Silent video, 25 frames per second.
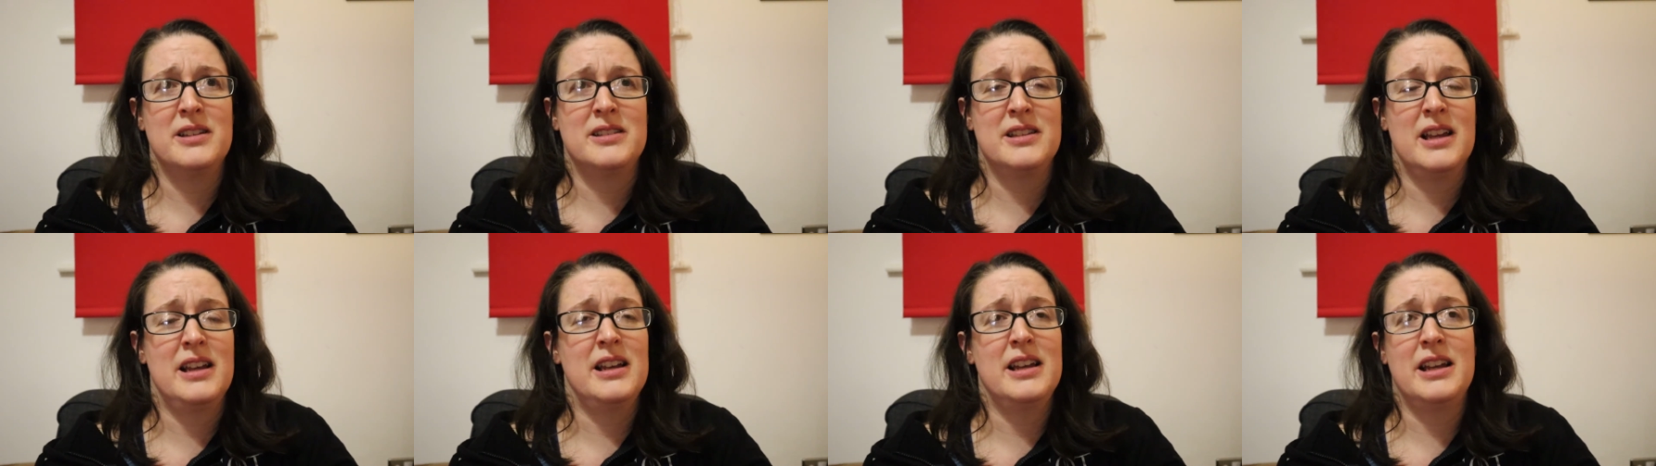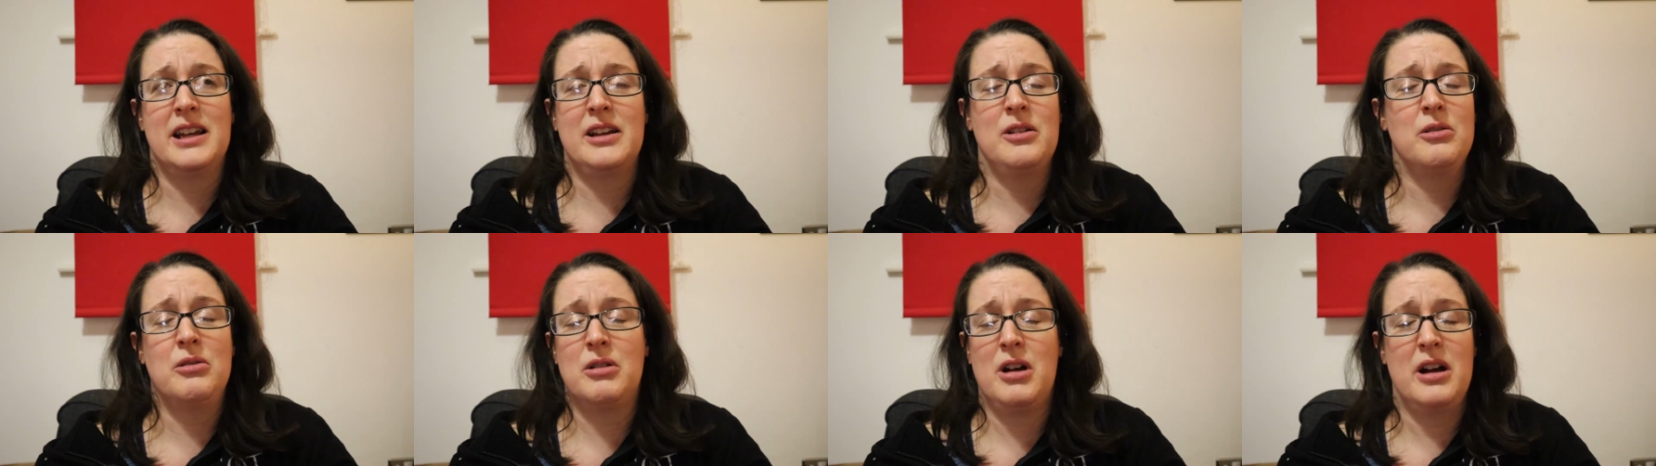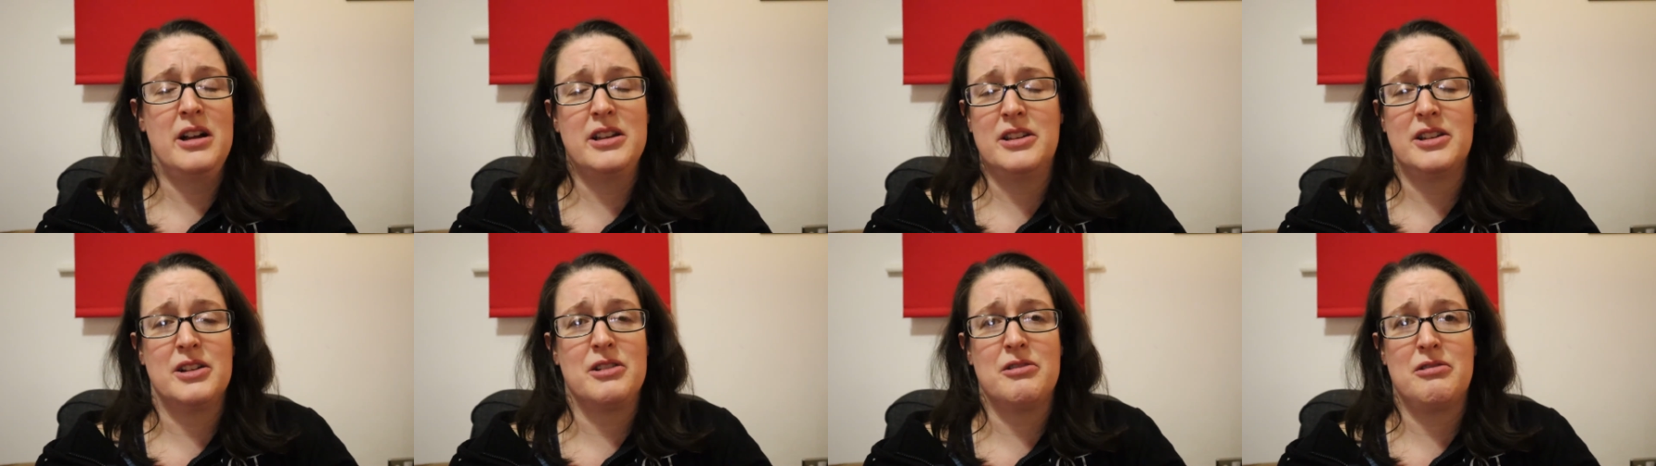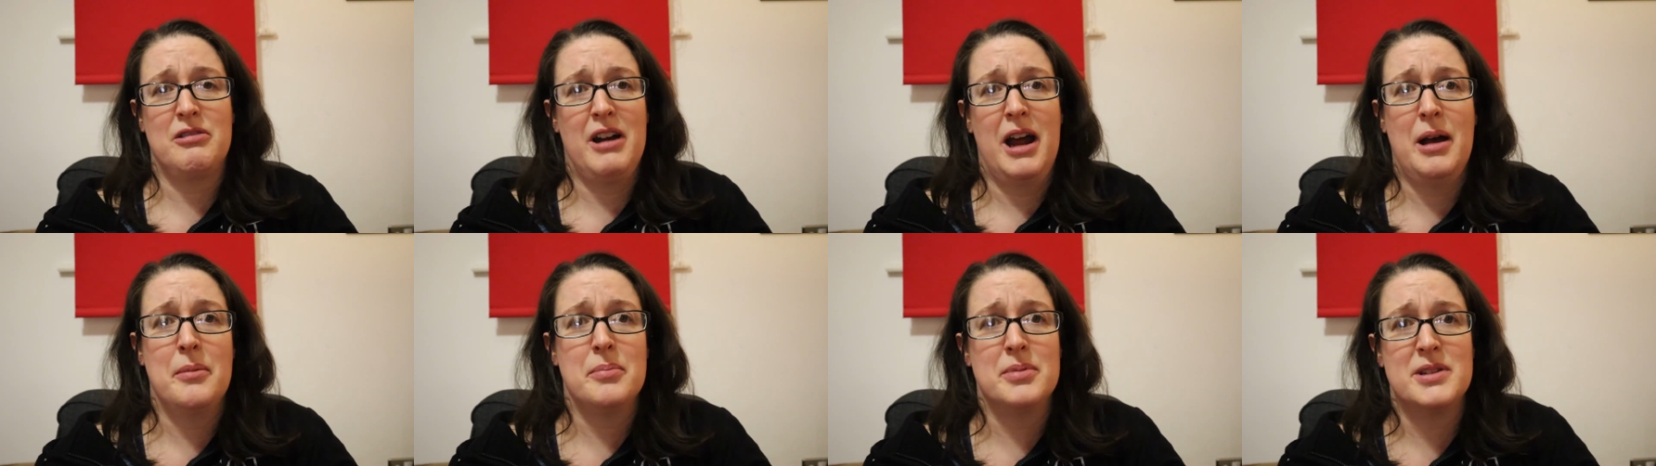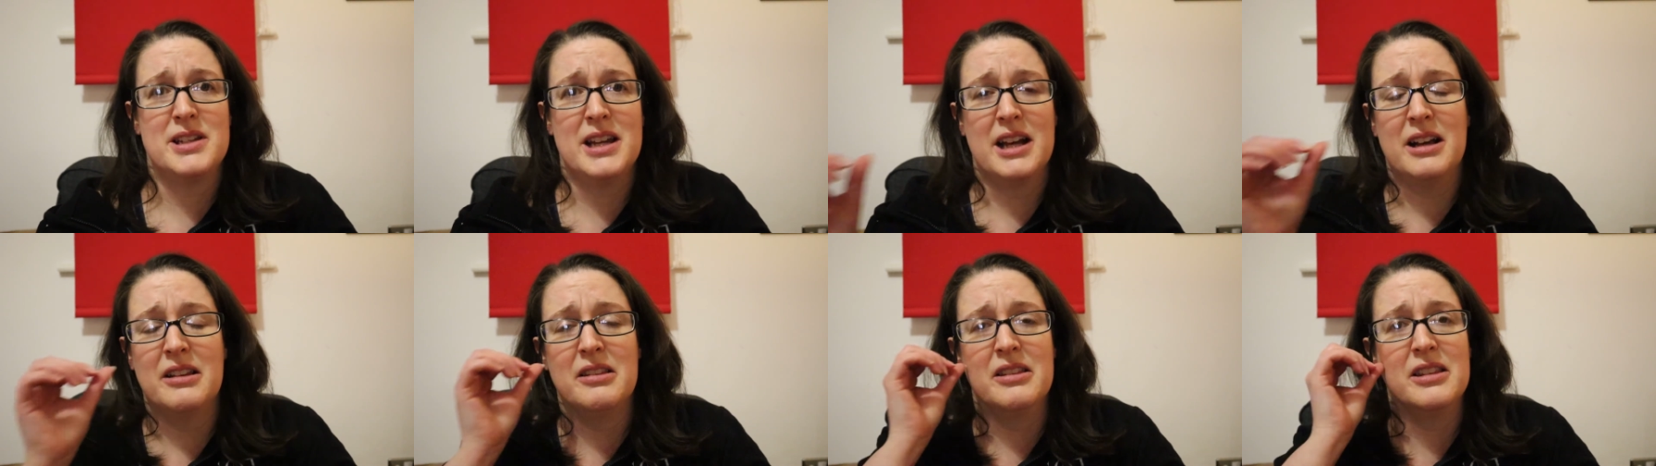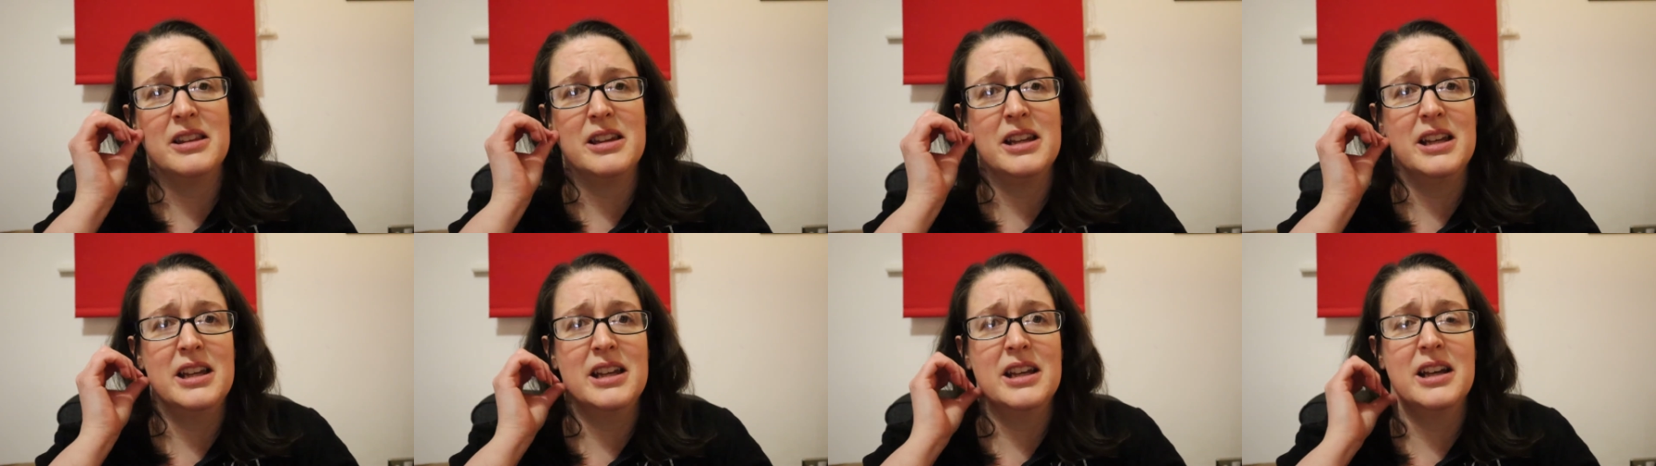sending all kinds of crap
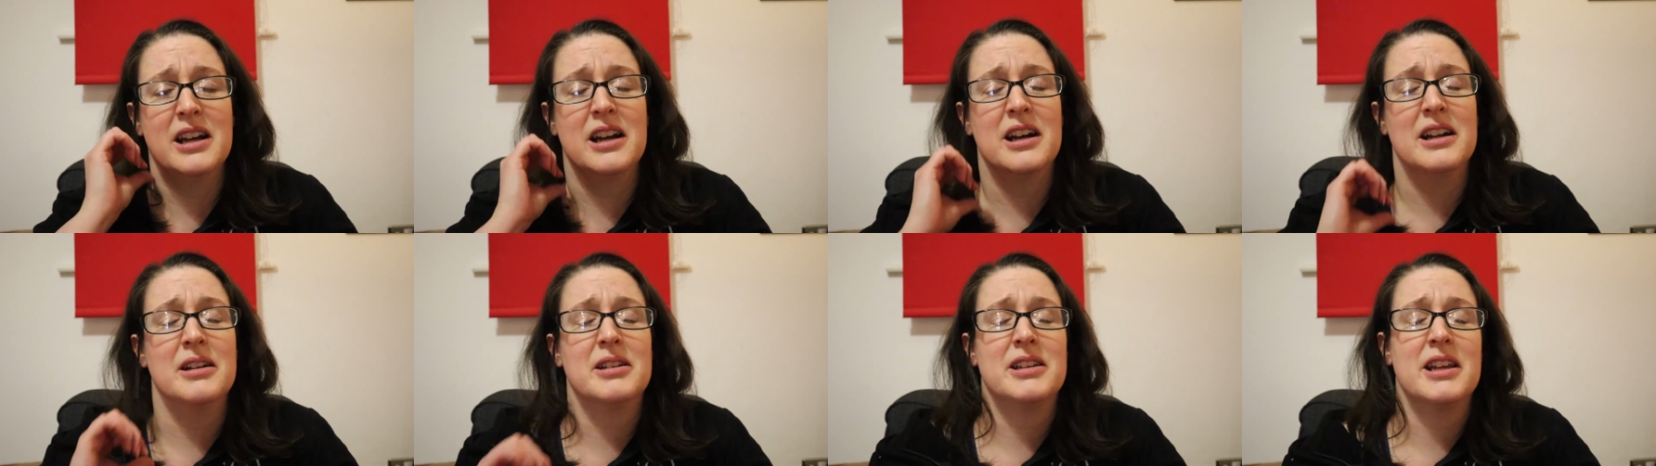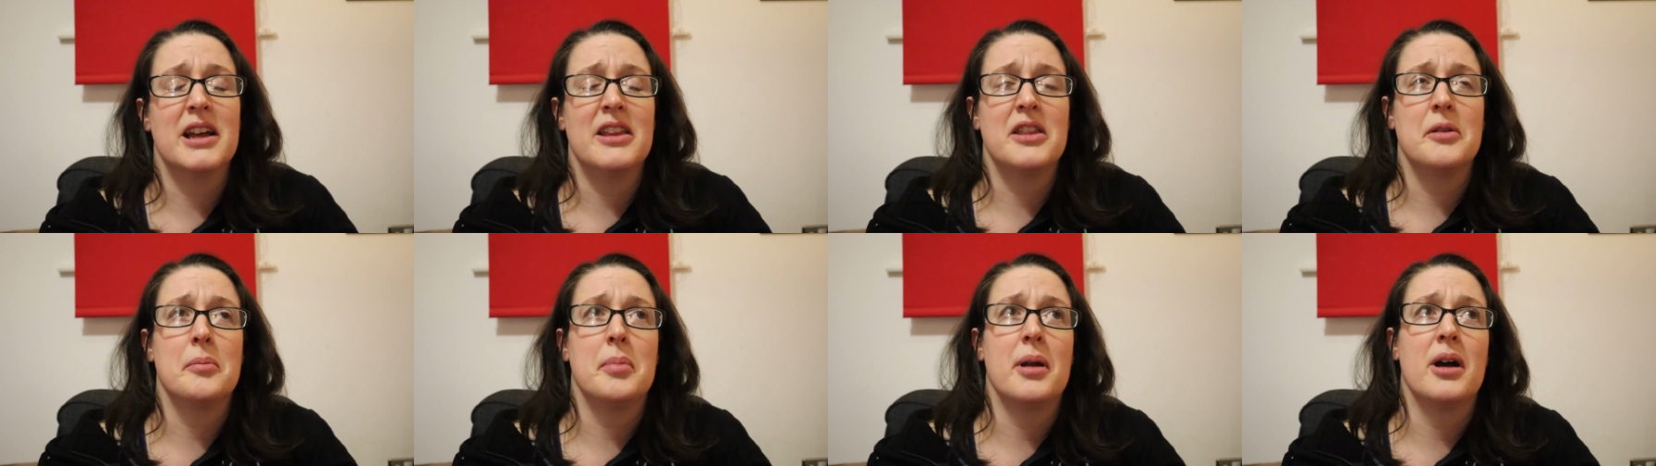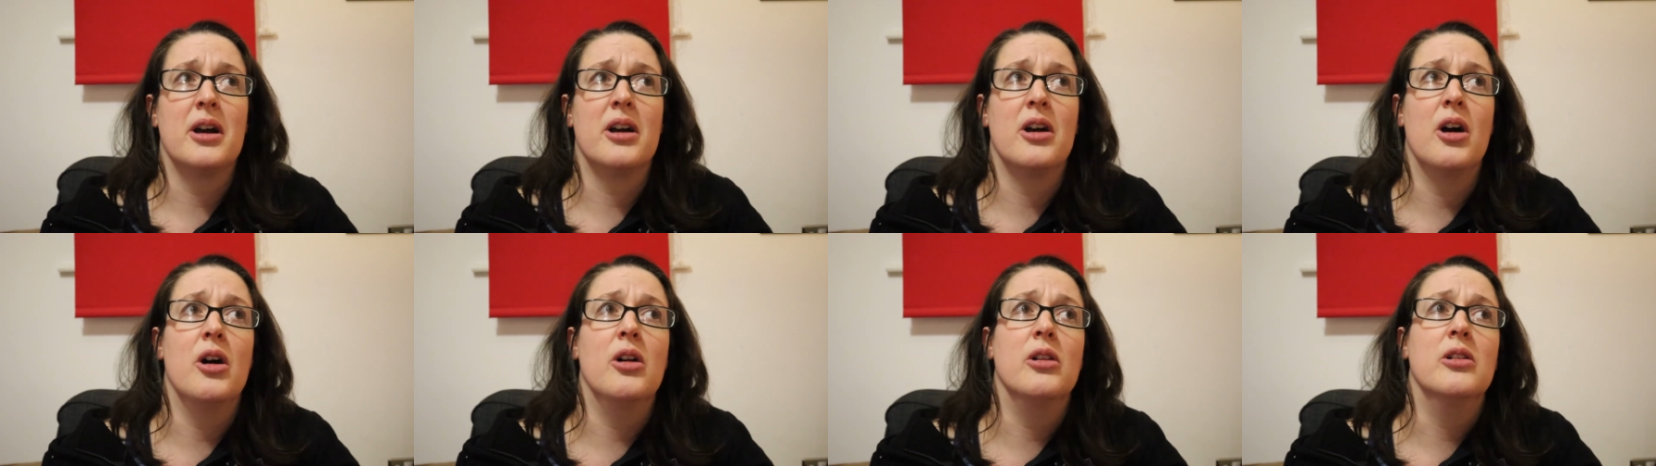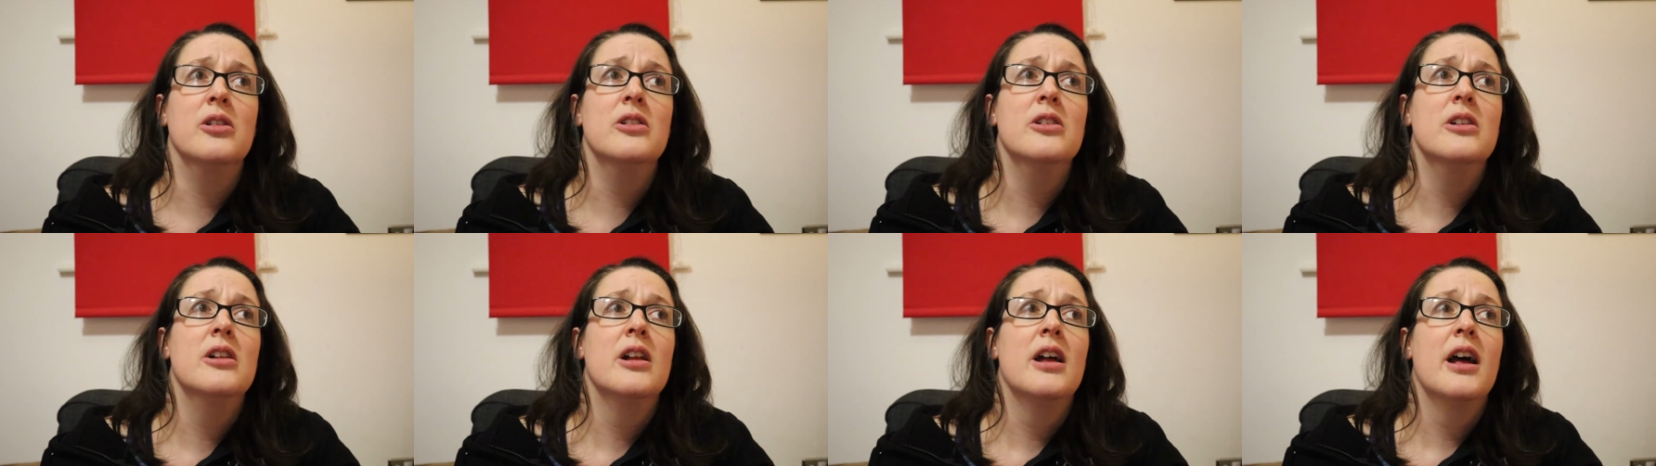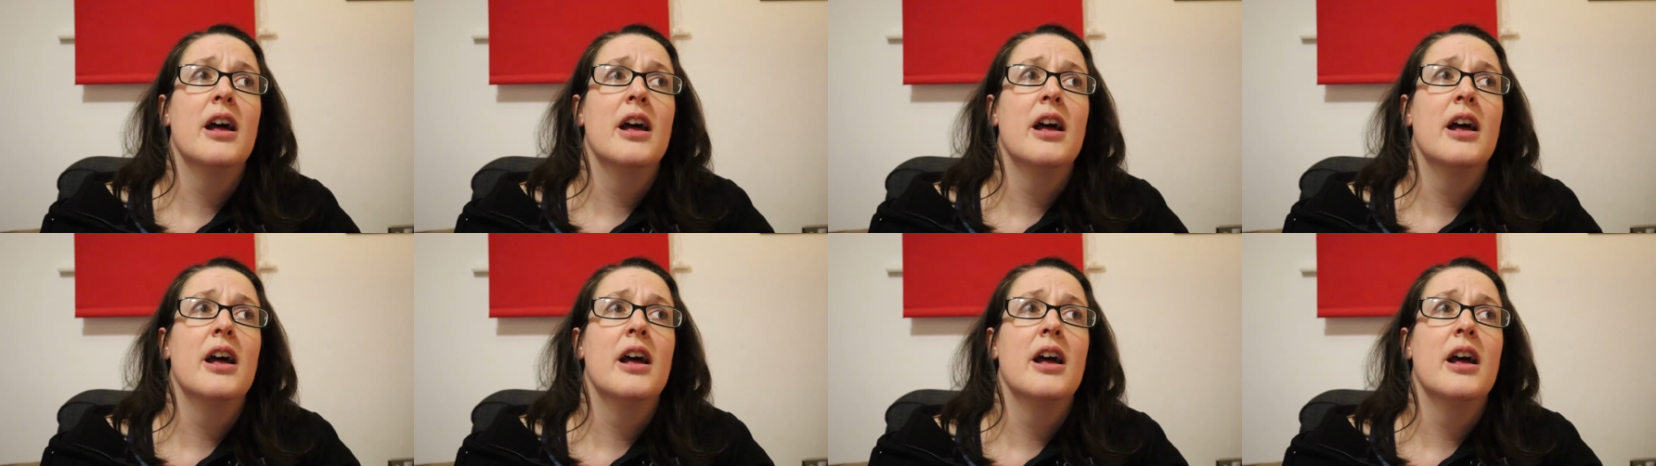down the plug hole.